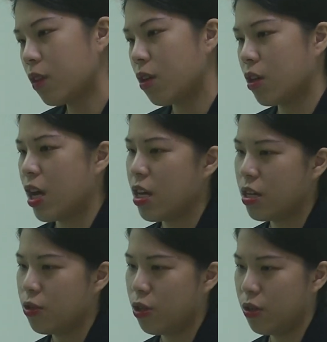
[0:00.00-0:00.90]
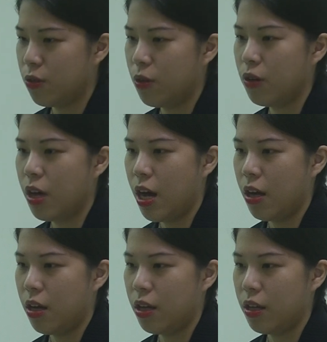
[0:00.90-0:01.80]
Okay, in general,
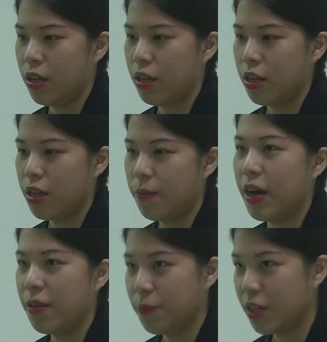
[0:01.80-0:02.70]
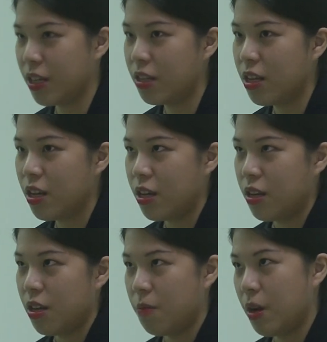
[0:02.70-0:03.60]
in my opinion,
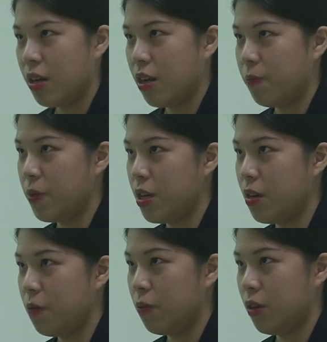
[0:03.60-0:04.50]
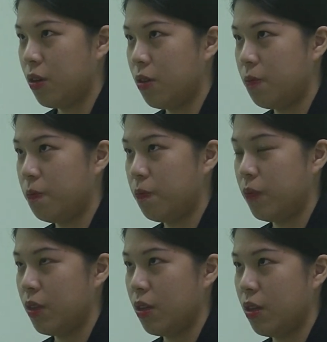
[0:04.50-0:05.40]
it might not be
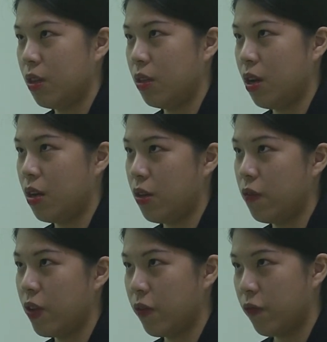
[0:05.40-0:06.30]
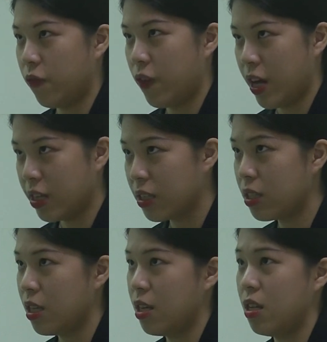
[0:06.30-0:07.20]
a lot of
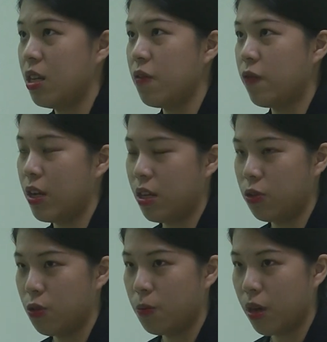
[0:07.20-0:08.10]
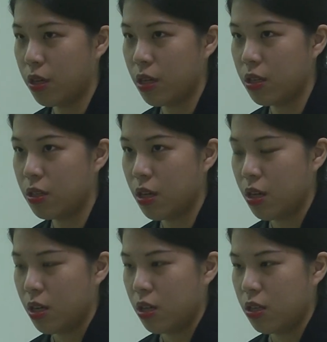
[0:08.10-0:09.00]
effects in the financial markets,
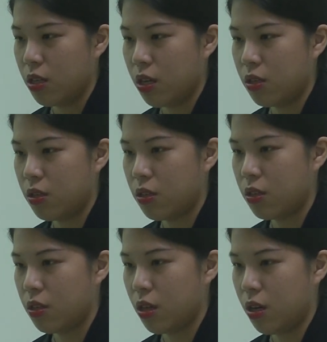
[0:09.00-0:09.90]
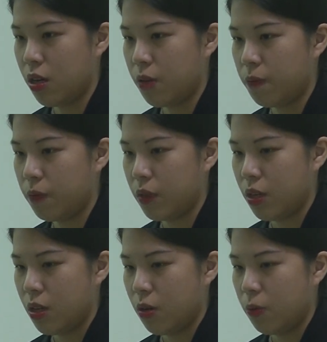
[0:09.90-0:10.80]
since
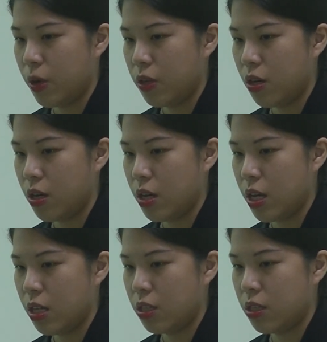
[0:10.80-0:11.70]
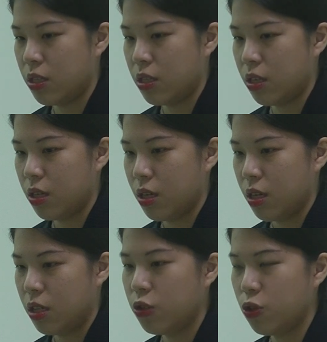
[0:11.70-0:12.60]
whether it's
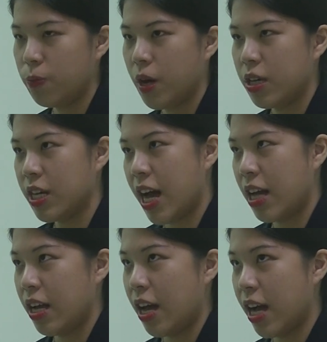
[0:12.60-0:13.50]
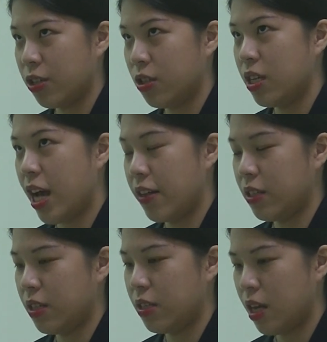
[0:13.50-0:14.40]
the two party actually has
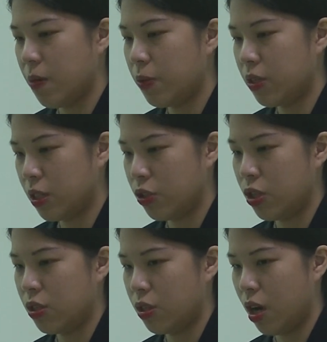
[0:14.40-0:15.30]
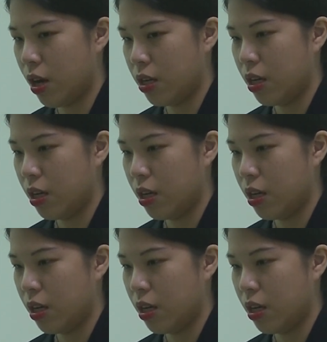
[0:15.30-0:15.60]
the same positions on